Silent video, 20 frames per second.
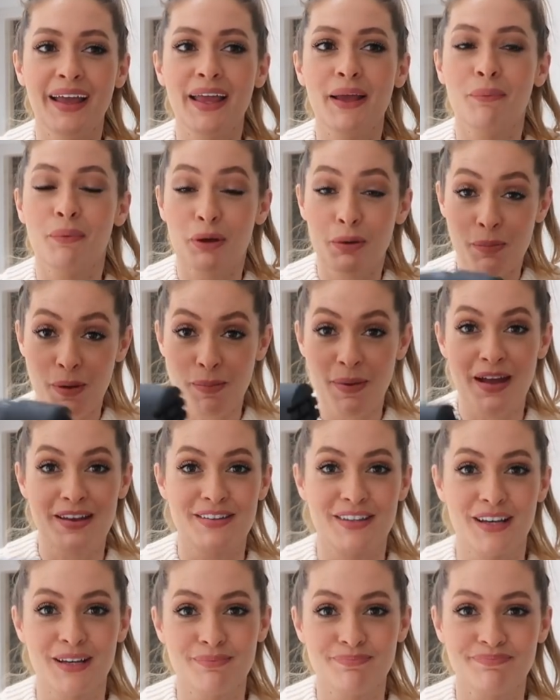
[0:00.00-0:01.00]
it will be
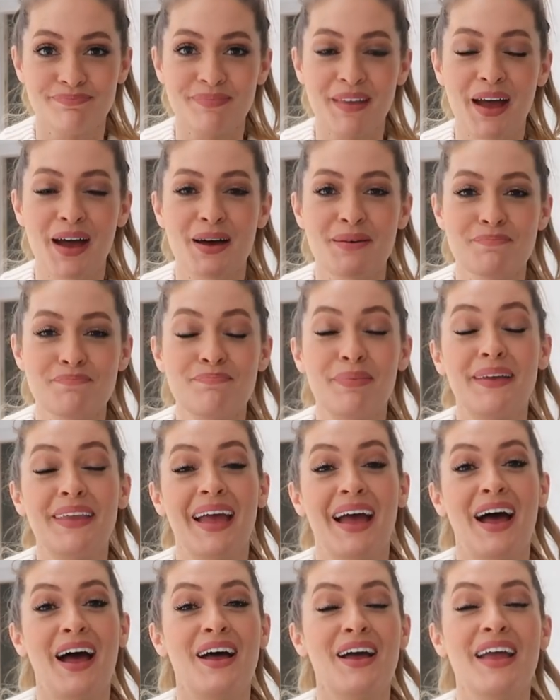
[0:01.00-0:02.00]
better. Um, but
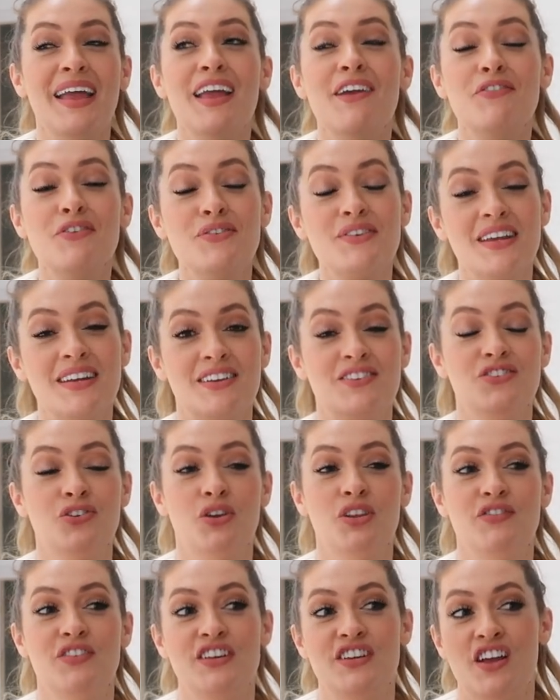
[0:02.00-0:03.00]
yeah, if you did
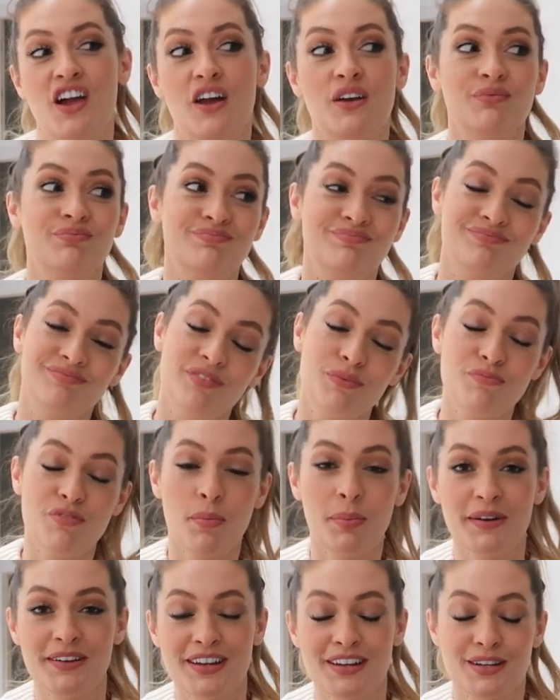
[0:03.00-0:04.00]
enjoy the video,
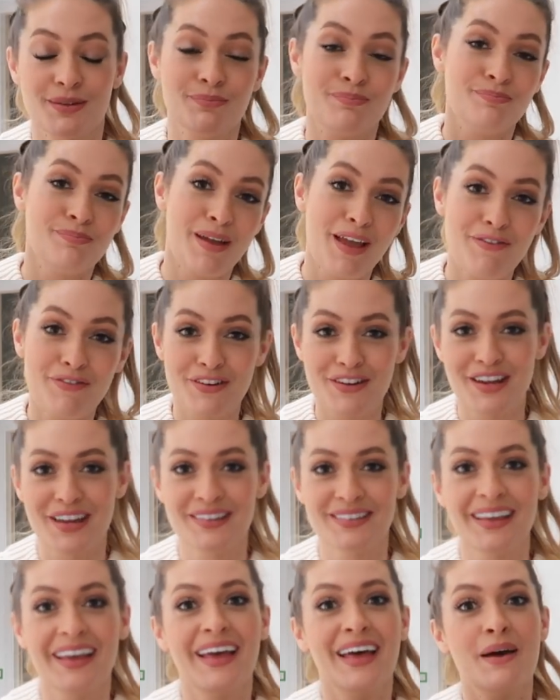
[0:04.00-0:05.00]
probably didn't. If you
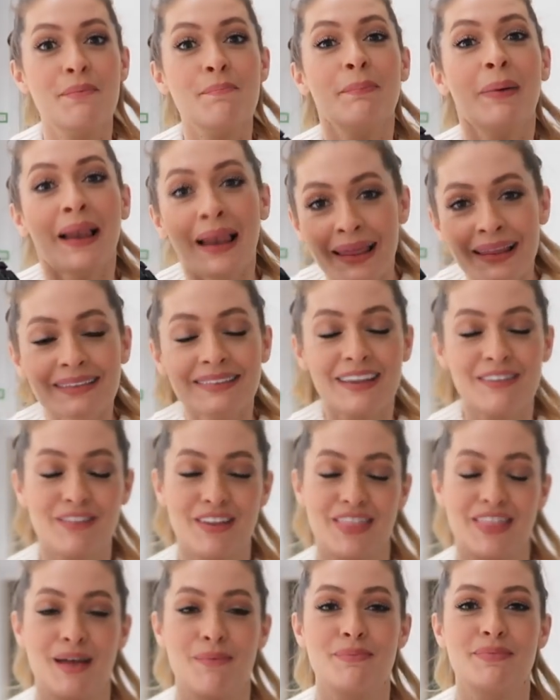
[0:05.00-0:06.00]
did, please give
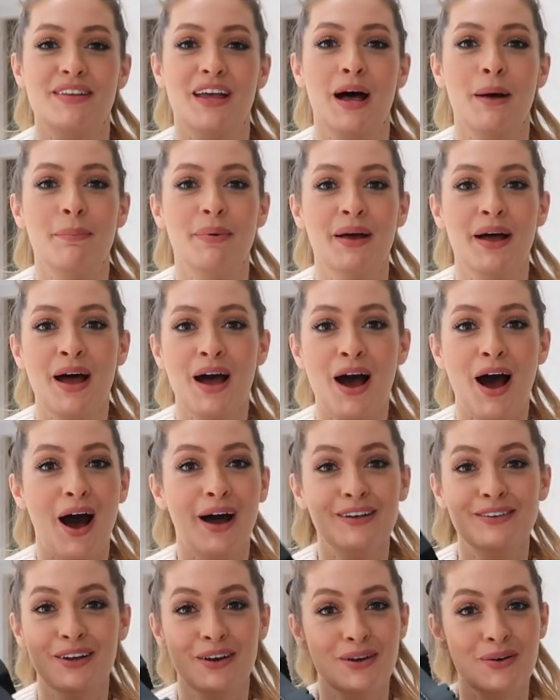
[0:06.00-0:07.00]
it a thumbs up.
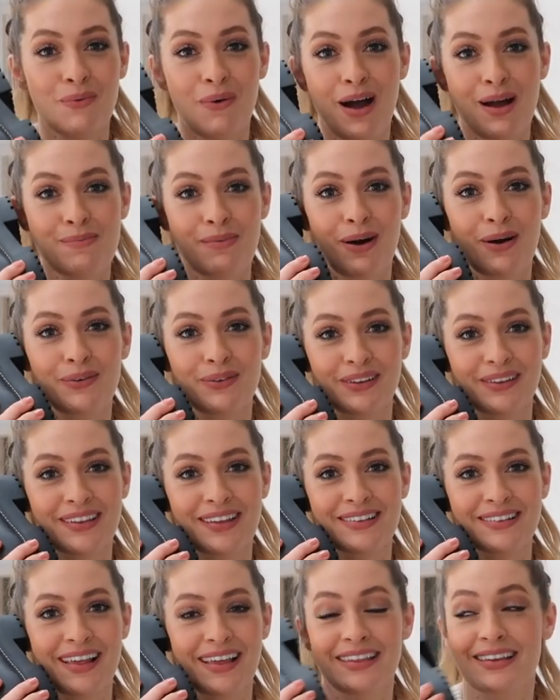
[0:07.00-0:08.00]
I don't know why I'm holding
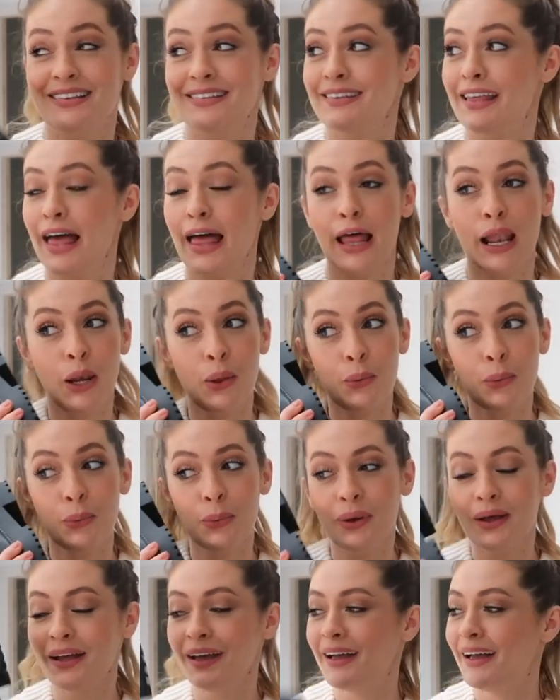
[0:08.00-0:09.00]
this like this. Hello.
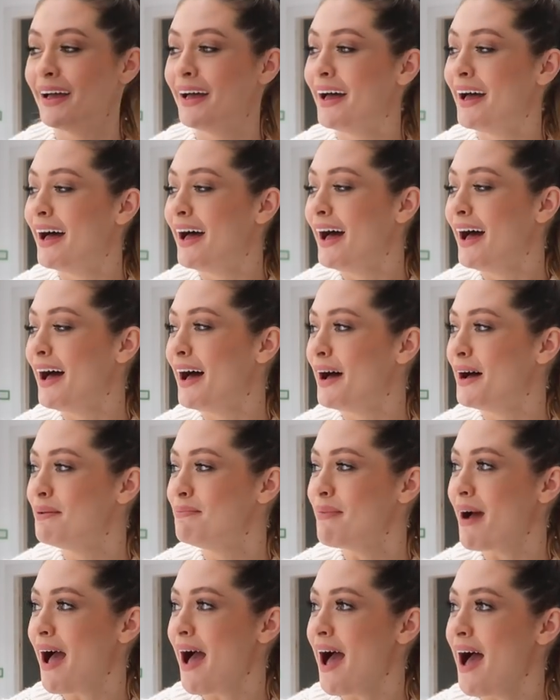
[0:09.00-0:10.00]

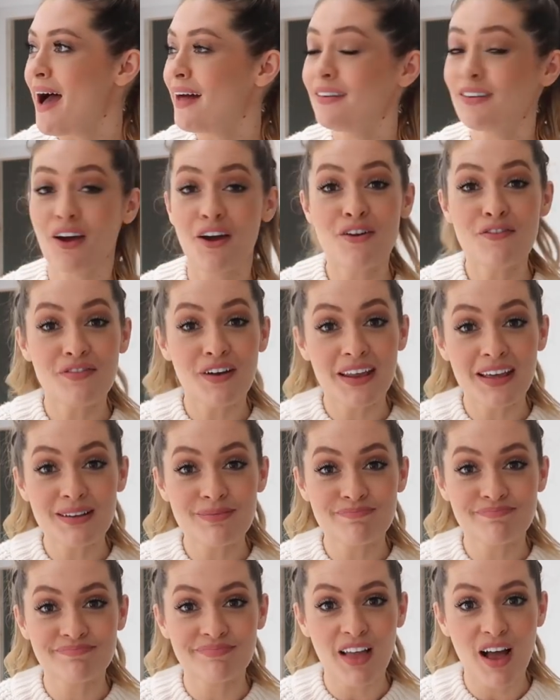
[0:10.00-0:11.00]
Um, and
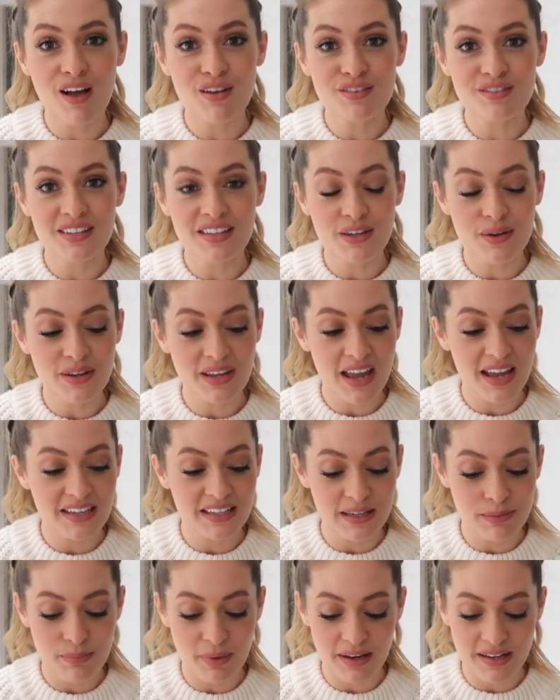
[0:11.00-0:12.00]
hopefully, I'll see you again
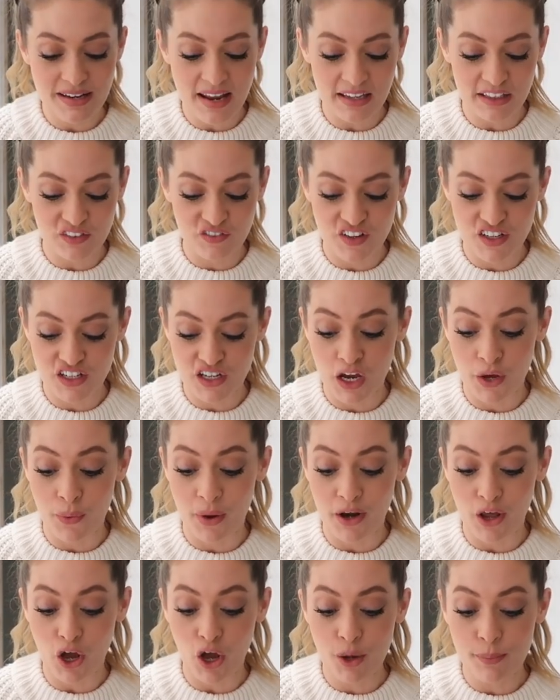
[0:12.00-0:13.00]
in my next video,
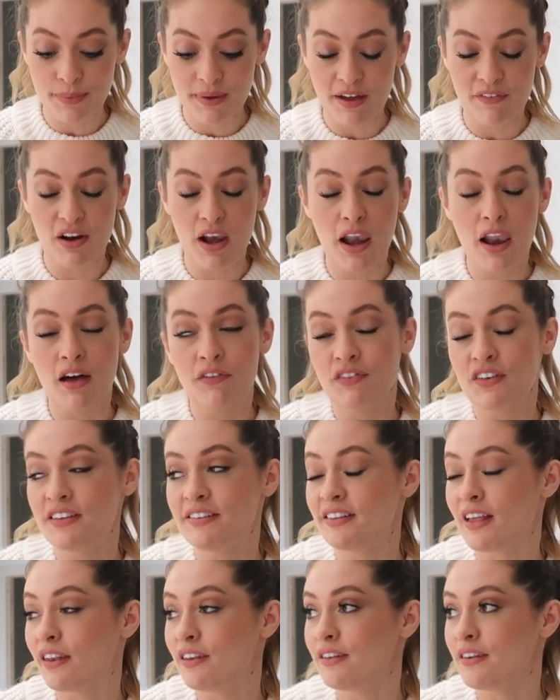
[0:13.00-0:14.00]
and I hope you have a
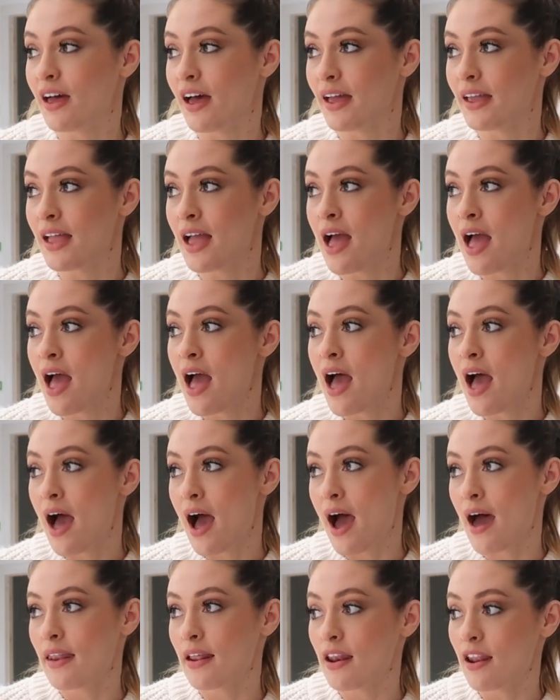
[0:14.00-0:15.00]
lovely Sunday
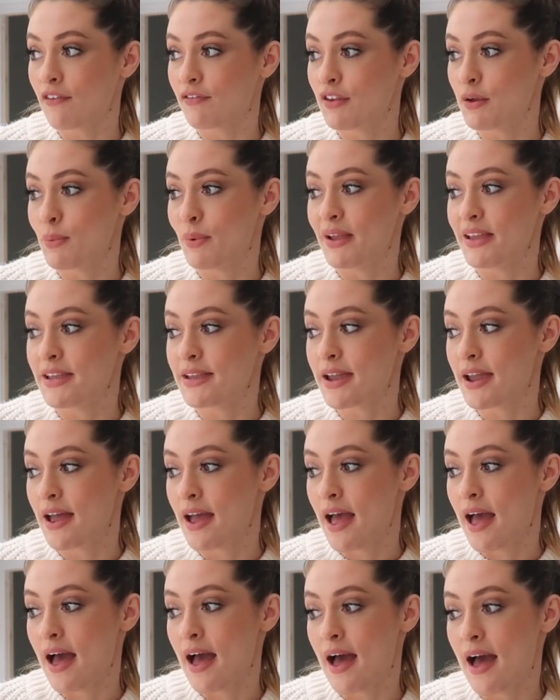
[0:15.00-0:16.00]
and a lovely week,
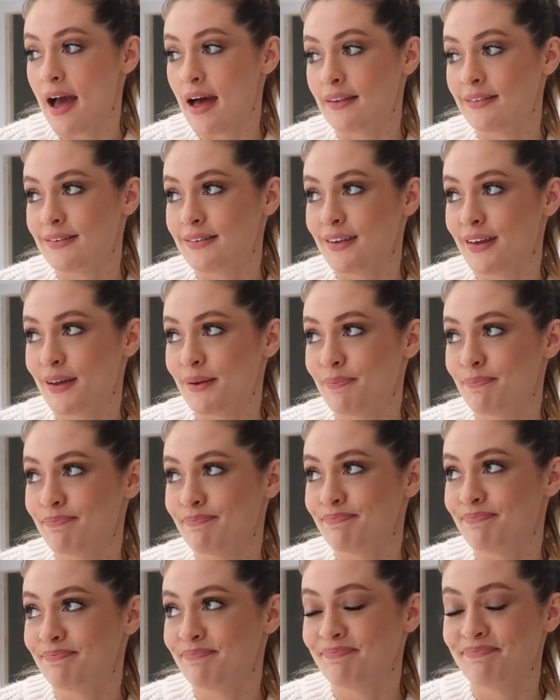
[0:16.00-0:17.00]
and
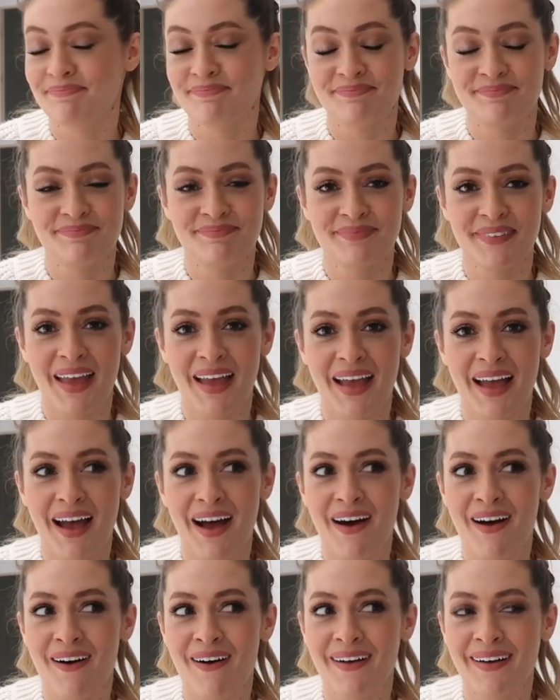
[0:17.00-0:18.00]
um,
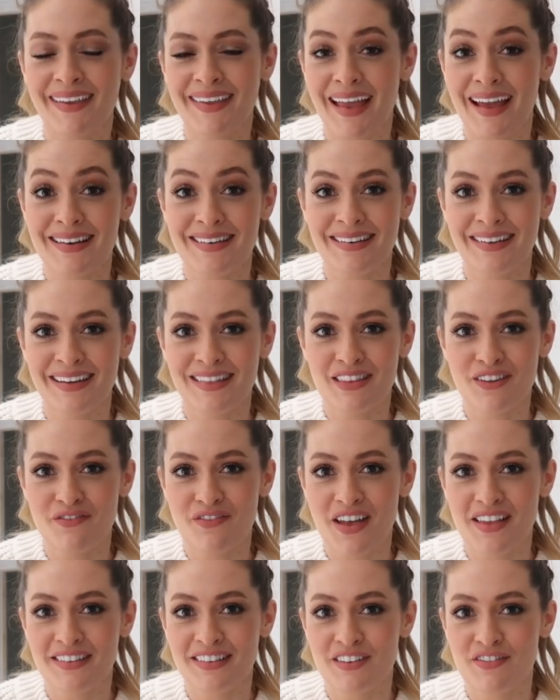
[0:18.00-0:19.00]
are getting in the
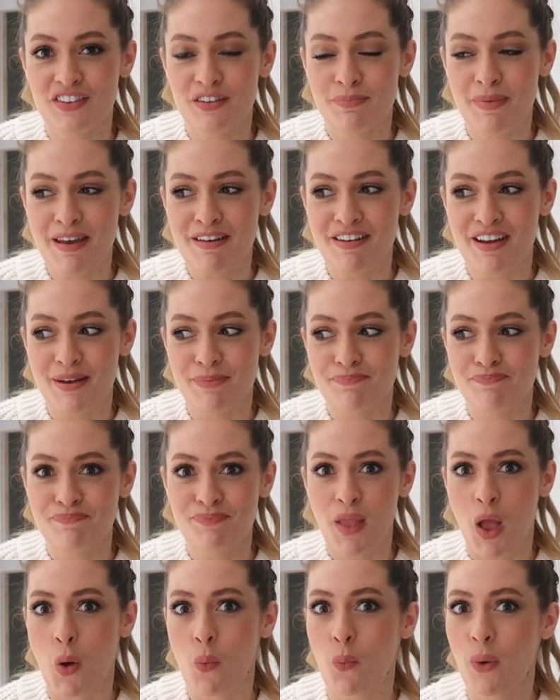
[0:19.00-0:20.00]
festive spirit.
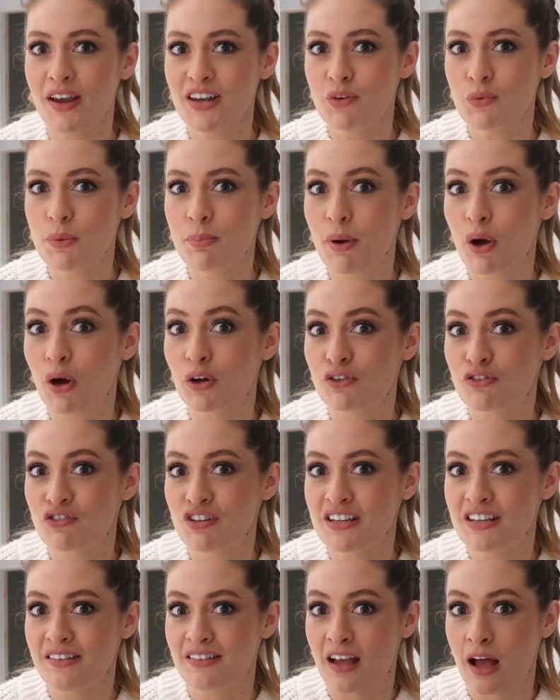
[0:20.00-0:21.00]
When do we put our
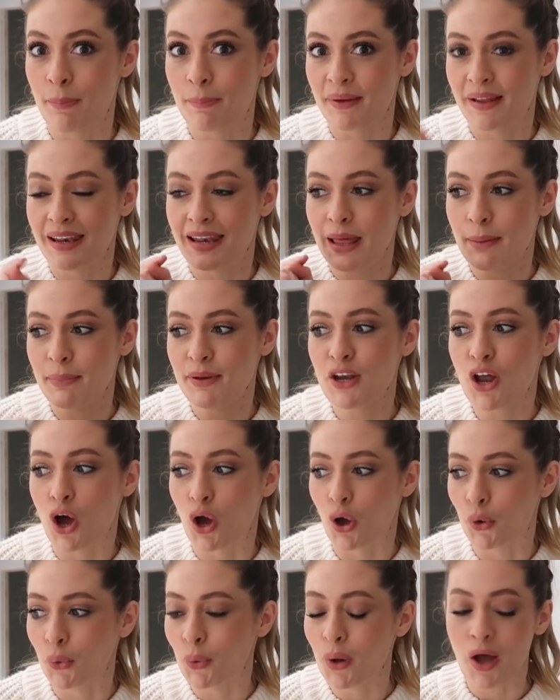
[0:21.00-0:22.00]
trees up? Let me
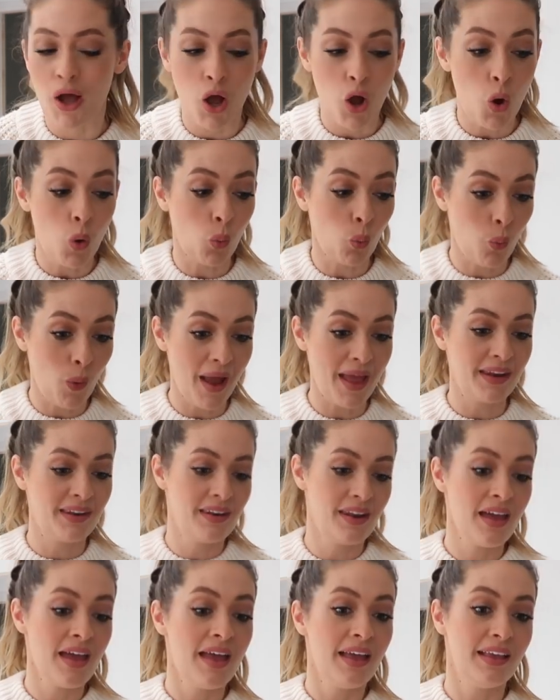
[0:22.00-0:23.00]
know
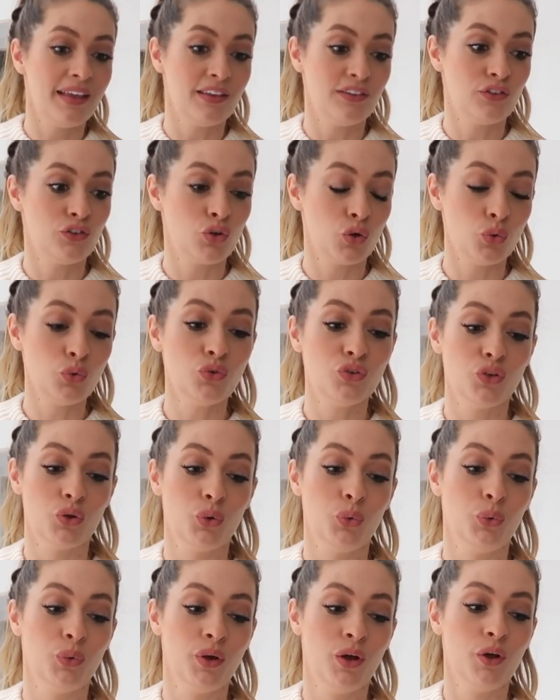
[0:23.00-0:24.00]
when is too
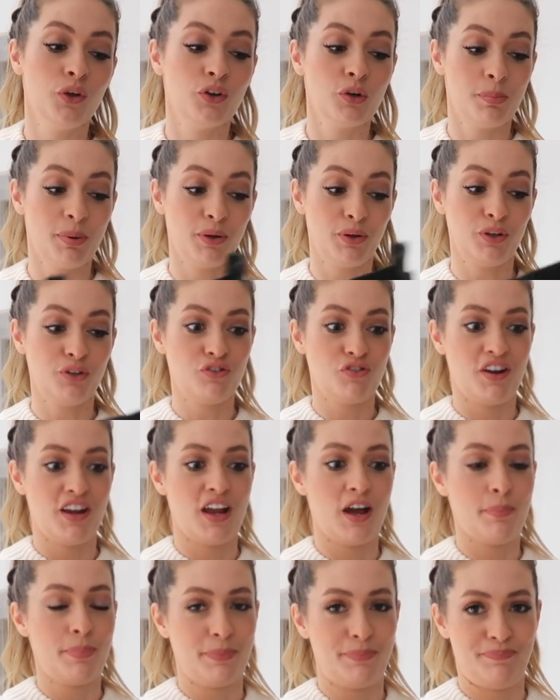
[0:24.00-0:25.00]
soon to put your tree
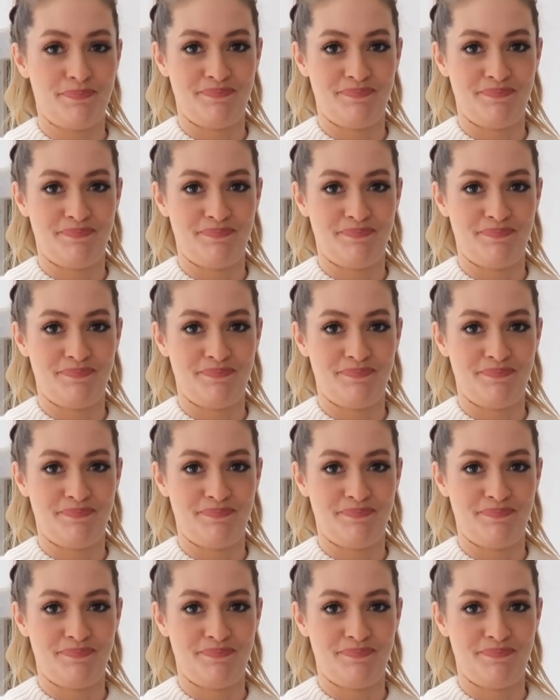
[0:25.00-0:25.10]
up.